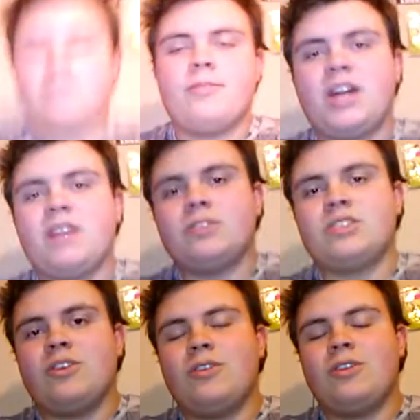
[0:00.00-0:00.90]
Everybody,
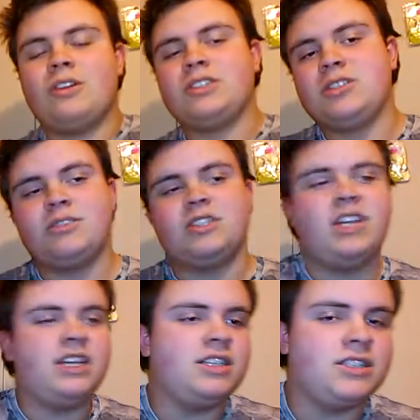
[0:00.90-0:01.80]
what's going on? So
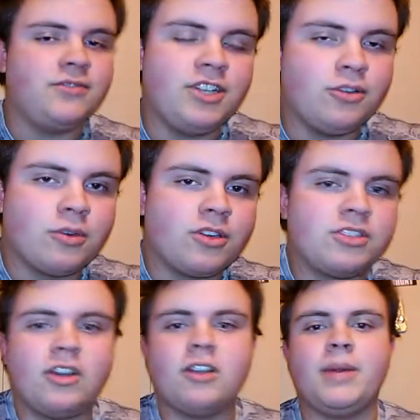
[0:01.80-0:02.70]
today in this video we're going
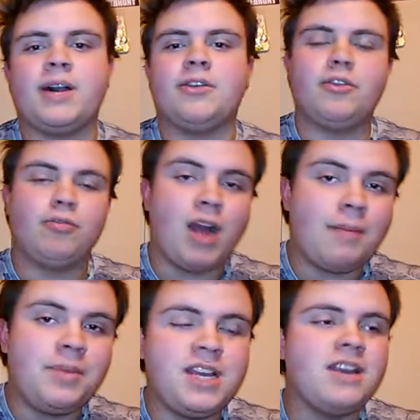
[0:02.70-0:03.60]
to talk about
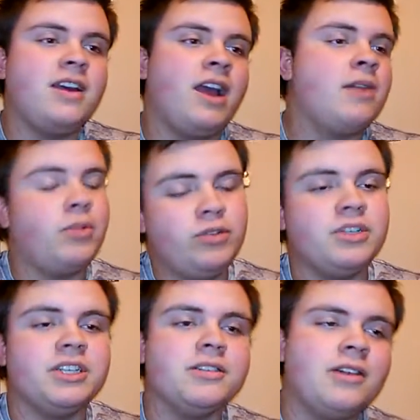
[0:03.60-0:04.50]
crappie and
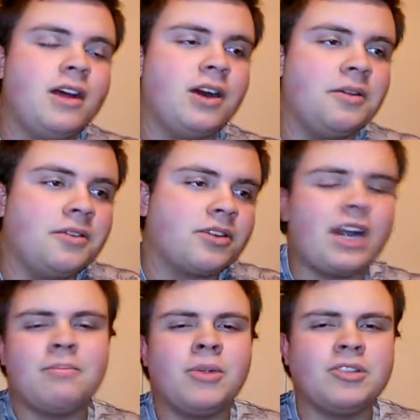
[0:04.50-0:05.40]
bluegill. They're
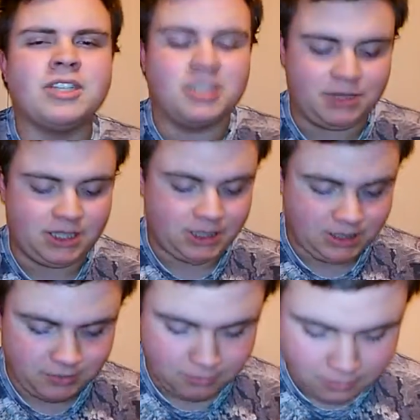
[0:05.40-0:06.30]
kind of
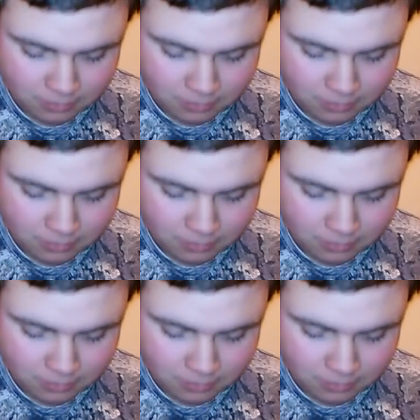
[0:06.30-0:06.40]
multi-species.